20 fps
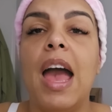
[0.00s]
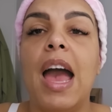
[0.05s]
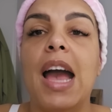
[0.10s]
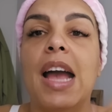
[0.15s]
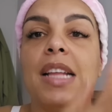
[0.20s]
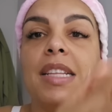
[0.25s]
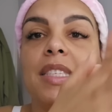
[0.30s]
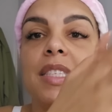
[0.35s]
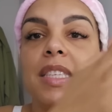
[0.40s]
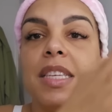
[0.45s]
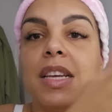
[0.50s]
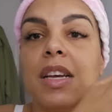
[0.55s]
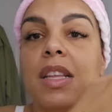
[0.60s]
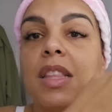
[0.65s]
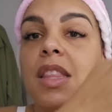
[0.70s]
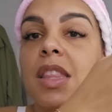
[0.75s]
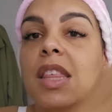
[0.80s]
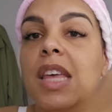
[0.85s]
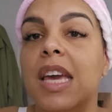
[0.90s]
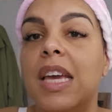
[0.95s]
and
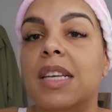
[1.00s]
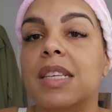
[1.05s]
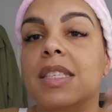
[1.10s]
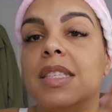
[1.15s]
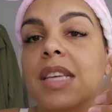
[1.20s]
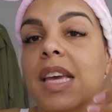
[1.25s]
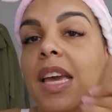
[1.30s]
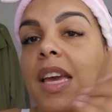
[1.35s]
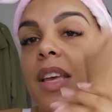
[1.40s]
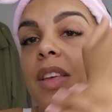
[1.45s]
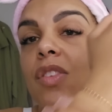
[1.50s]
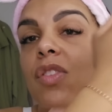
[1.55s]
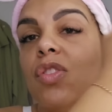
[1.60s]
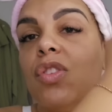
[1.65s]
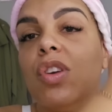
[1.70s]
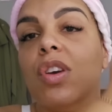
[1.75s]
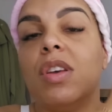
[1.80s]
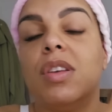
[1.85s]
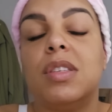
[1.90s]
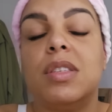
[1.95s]
this is
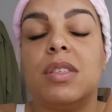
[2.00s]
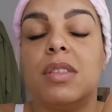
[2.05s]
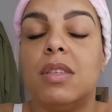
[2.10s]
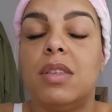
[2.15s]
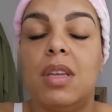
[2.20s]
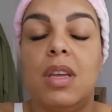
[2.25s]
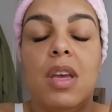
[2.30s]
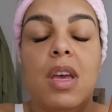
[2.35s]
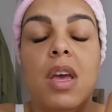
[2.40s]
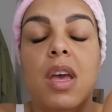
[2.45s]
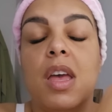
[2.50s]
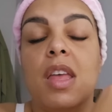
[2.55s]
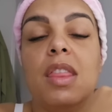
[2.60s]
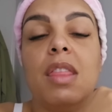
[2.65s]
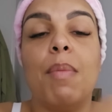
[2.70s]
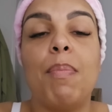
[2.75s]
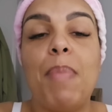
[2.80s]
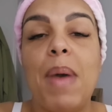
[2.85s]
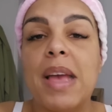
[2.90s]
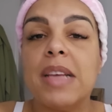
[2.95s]
just
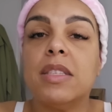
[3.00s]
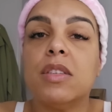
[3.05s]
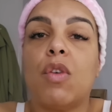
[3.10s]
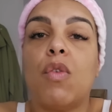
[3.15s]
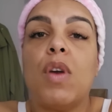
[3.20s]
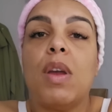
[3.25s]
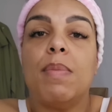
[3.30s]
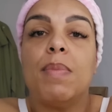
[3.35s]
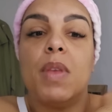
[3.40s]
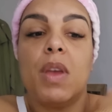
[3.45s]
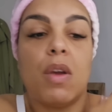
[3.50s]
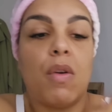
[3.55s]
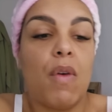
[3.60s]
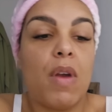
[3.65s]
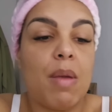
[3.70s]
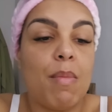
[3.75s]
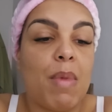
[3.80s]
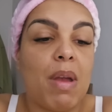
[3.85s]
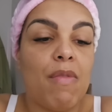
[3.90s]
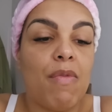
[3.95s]
the best cream to
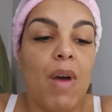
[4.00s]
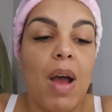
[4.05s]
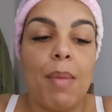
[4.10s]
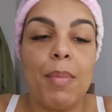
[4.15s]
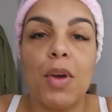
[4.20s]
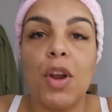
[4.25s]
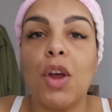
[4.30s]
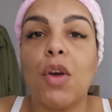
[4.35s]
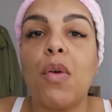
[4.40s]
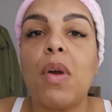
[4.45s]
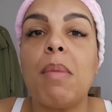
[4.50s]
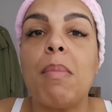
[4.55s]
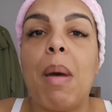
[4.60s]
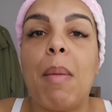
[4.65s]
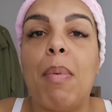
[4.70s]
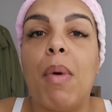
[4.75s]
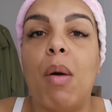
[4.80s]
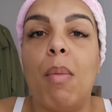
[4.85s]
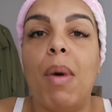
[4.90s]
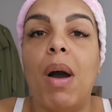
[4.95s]
cream with. Right, I'm gonna cream my
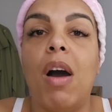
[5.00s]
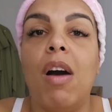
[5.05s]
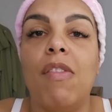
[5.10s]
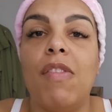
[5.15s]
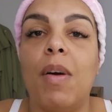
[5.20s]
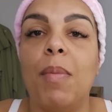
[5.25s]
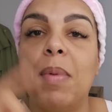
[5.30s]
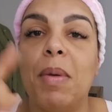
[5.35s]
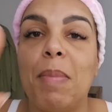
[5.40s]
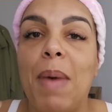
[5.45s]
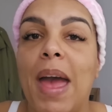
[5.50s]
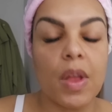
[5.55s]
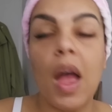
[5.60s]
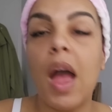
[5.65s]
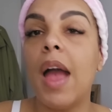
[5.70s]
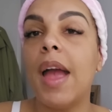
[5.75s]
bottom half, I'll be back.